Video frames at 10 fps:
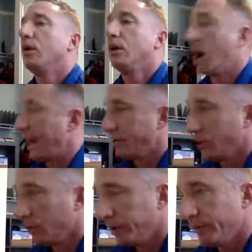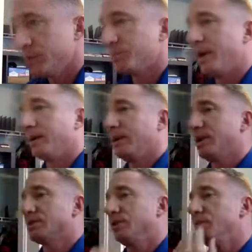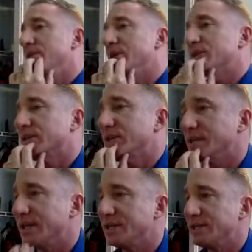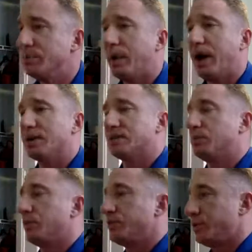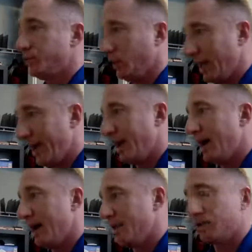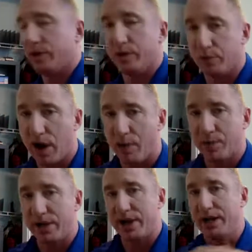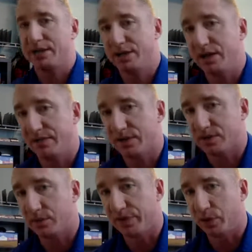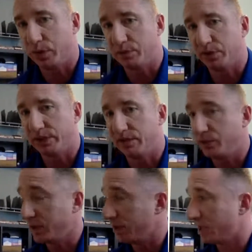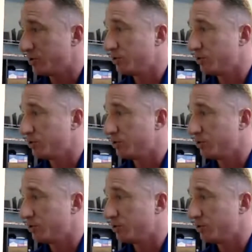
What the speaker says: I totally respect that. So let me ask you this. Is it possible to lay eyes on the property and see if it's something we believe we can get